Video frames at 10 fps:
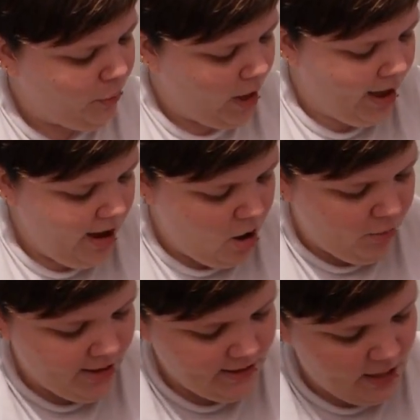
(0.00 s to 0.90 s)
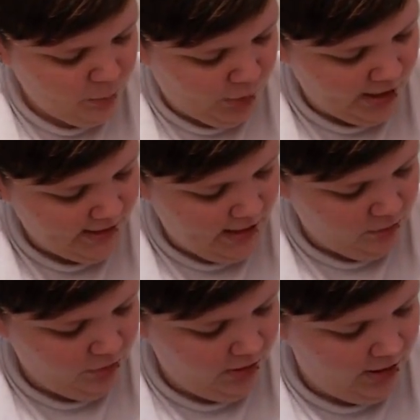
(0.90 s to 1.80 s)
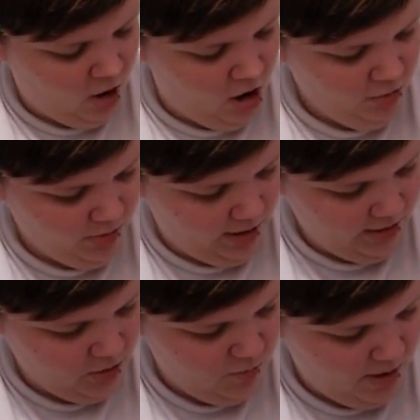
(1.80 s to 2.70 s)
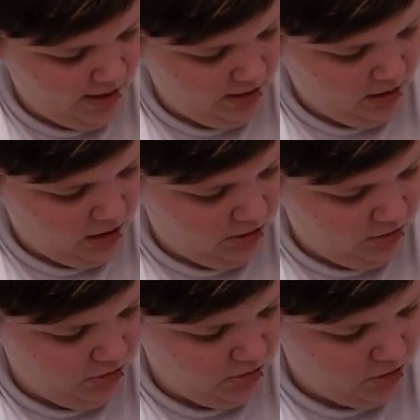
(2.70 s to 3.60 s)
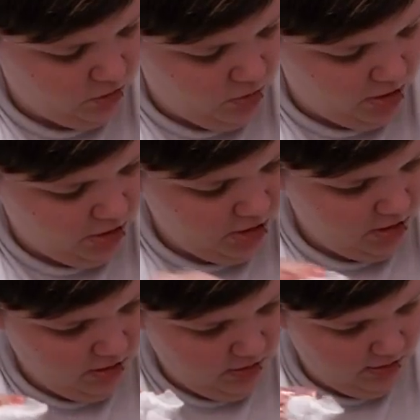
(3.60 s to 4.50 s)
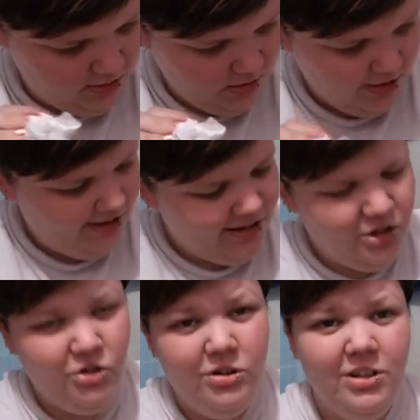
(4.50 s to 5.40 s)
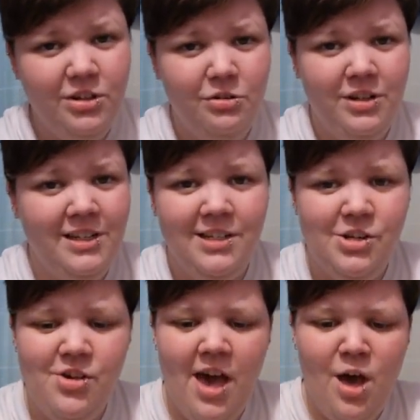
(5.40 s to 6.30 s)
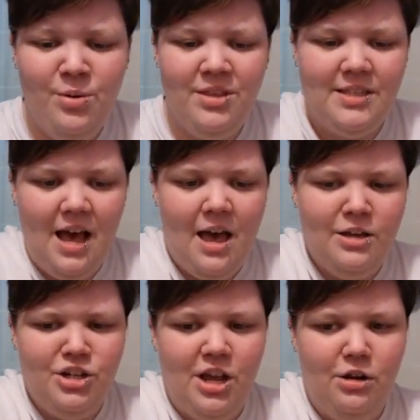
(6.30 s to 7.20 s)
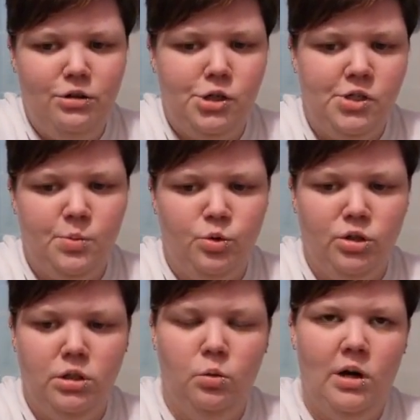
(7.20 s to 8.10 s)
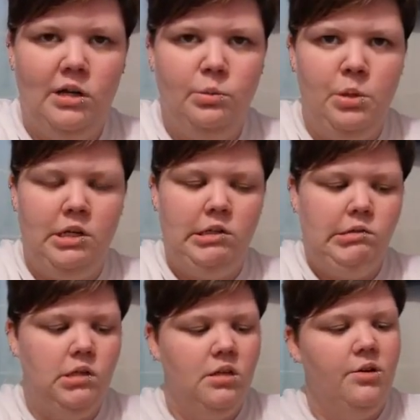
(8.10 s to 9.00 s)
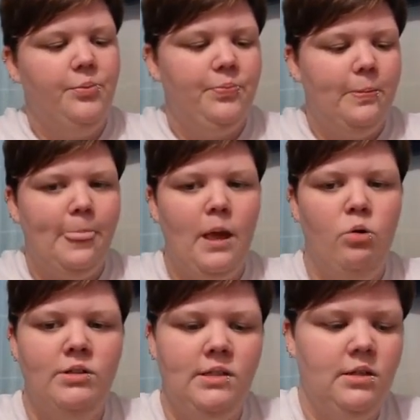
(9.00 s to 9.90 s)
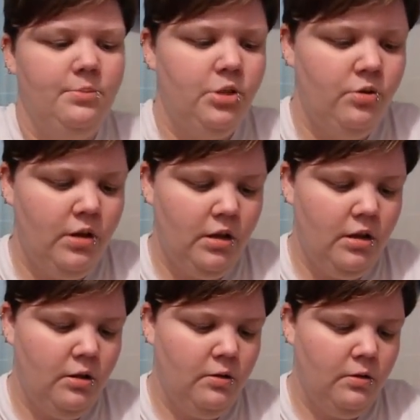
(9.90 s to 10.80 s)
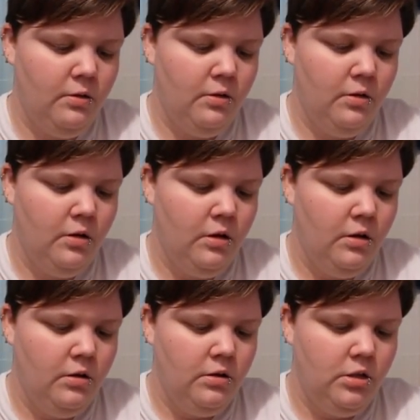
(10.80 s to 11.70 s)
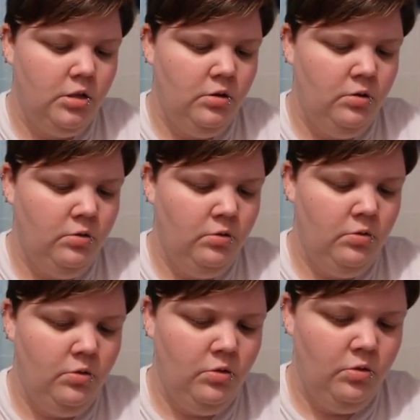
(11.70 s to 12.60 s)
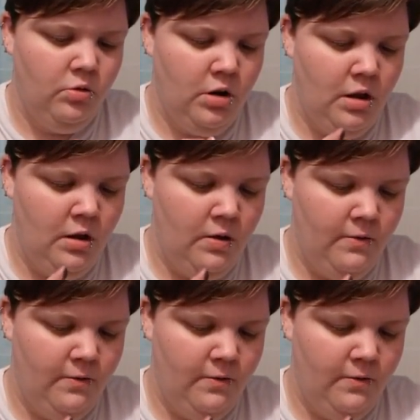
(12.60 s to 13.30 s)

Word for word: I always like press down really hard when I do my color swatches. There's really no need to do that. I mean, this eyeshadow shows up really well, but I always end up doing it. Two, three,